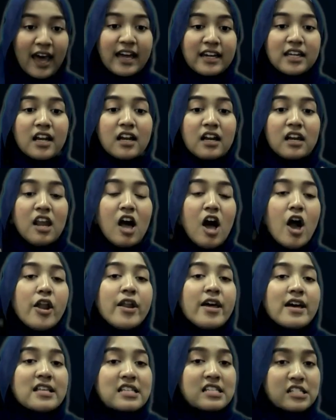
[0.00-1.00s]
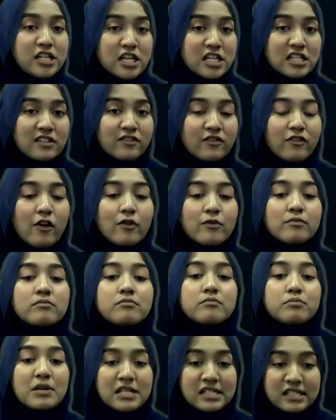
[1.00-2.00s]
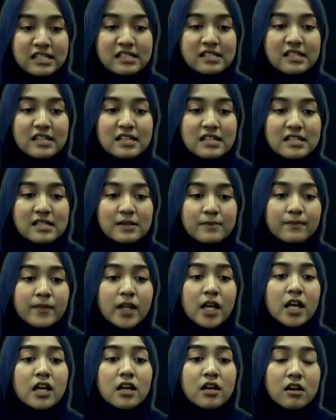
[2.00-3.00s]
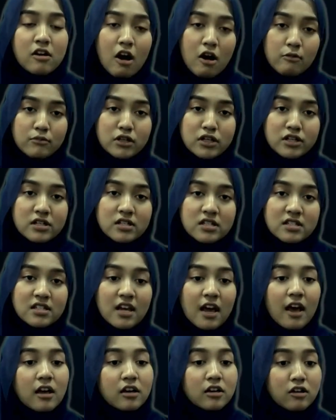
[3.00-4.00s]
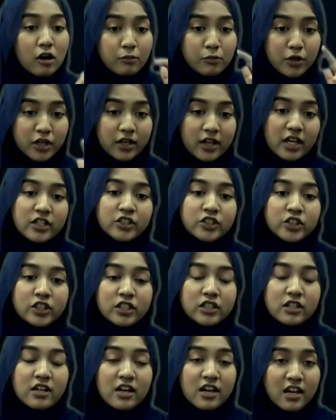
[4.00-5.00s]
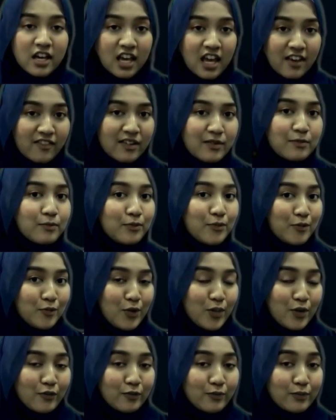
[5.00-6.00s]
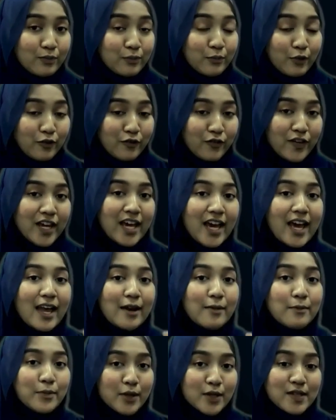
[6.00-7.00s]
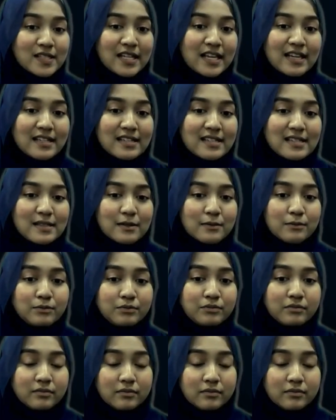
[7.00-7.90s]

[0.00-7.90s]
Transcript: And a lot has transformed businesses, commerce, communication, even movie and musics.